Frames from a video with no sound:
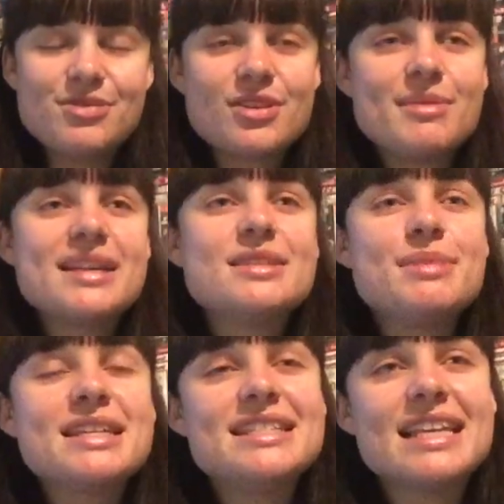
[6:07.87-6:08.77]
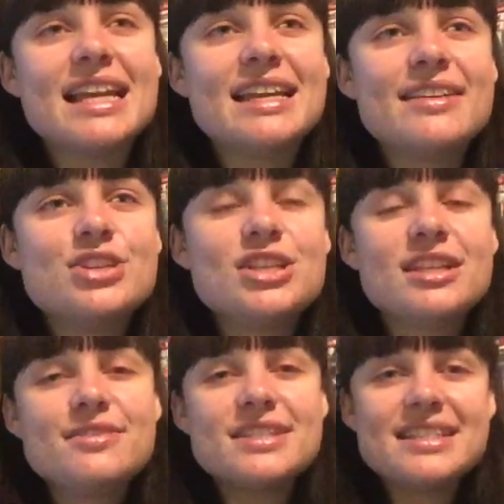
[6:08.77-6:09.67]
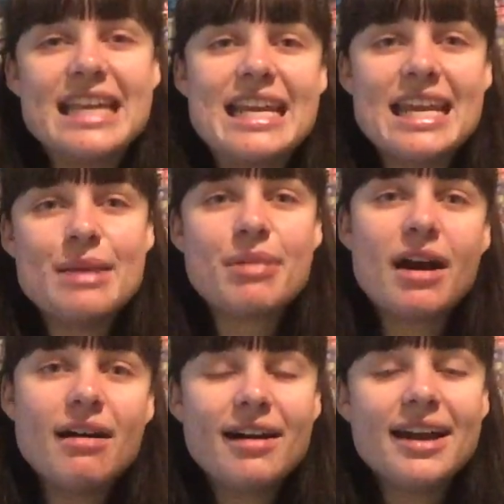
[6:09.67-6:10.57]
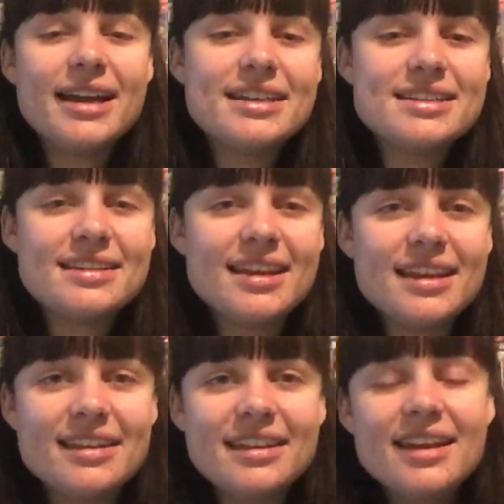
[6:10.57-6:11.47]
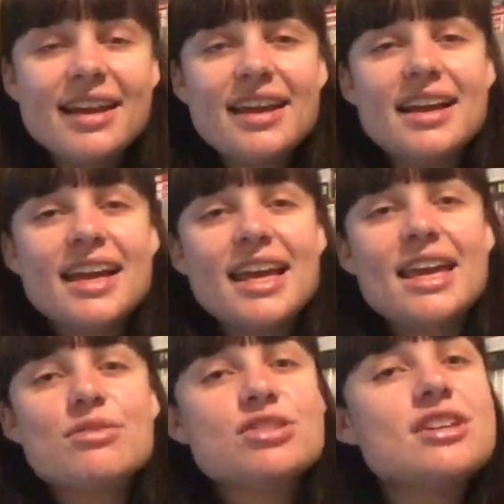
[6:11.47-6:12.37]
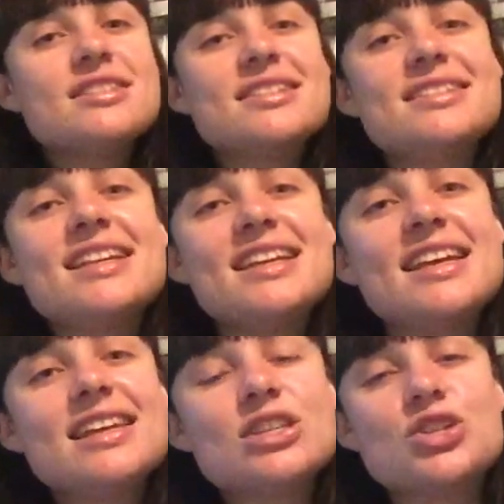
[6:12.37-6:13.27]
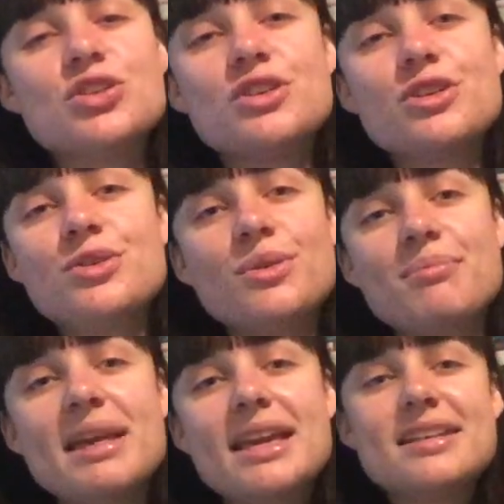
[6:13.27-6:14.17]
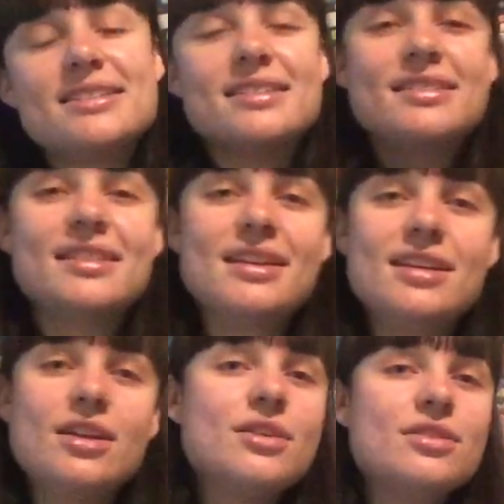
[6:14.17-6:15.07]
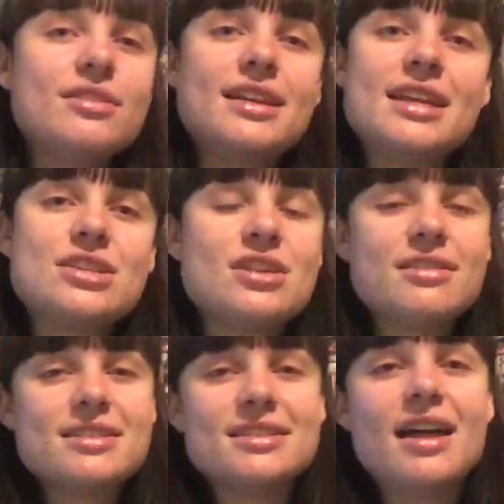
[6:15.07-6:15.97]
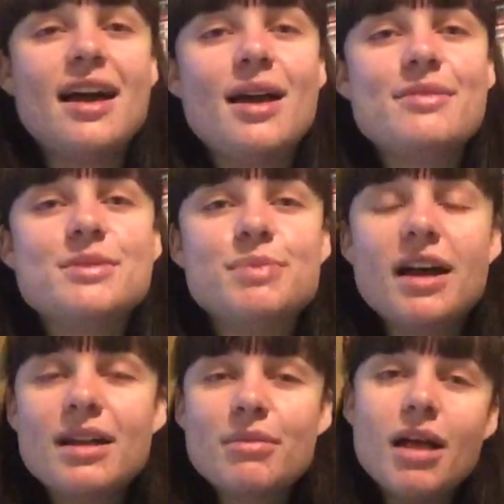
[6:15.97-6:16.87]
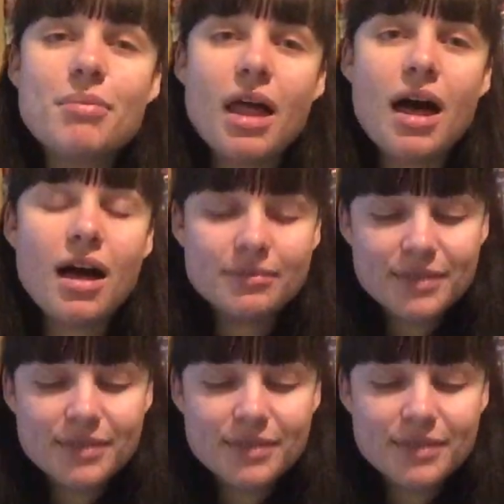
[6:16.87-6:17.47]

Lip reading: Fuka makes a big scene and she leaves a CD behind, and then he returns the CD, the two meet, and they, they're in each other's lives, blah, blah, blah.